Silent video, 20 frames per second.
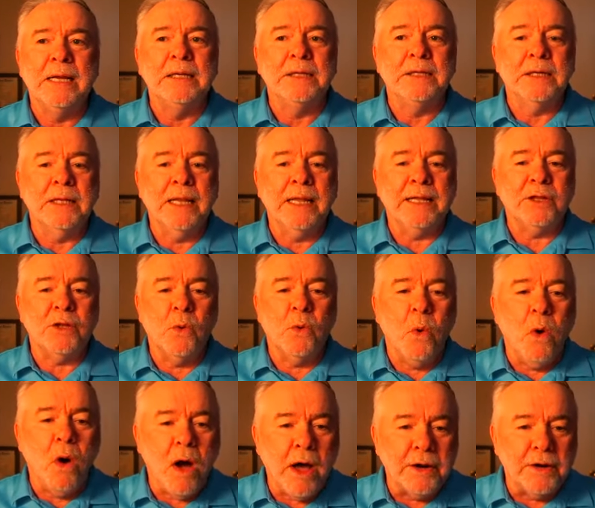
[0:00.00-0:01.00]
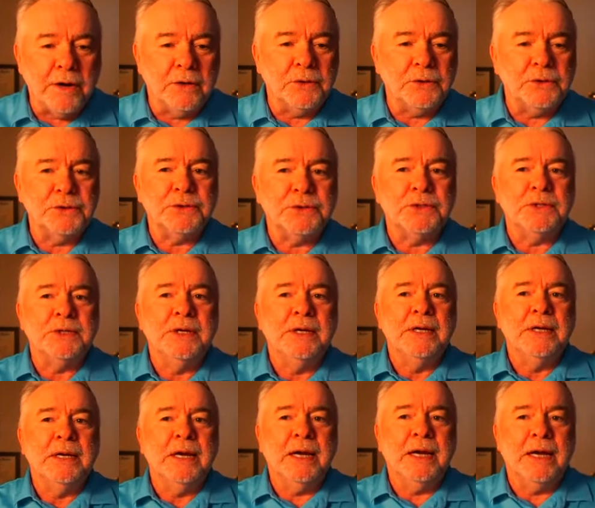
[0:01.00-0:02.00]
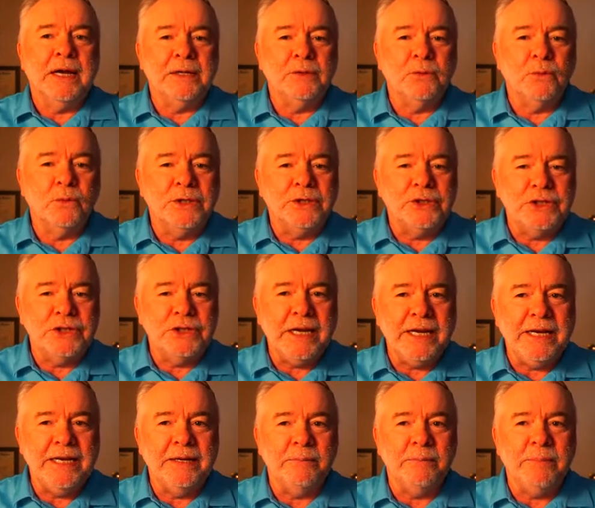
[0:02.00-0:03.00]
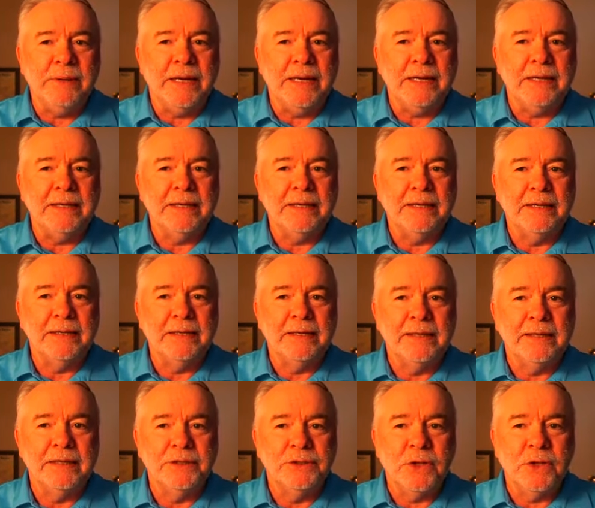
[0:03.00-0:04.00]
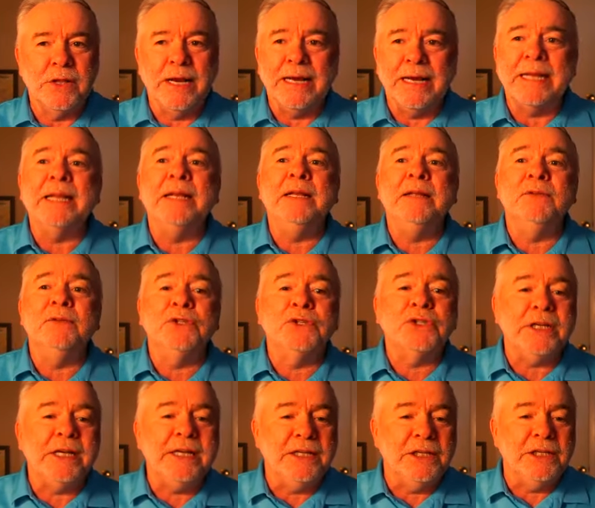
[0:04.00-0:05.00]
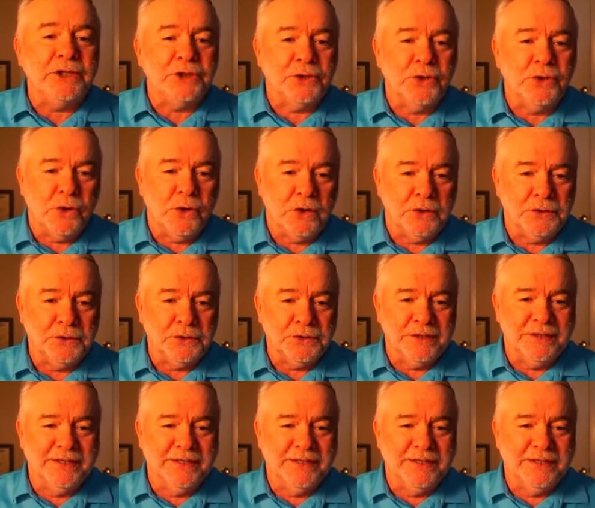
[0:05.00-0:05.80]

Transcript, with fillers: to let the waters uh, recede a bit so that I can even see these doors.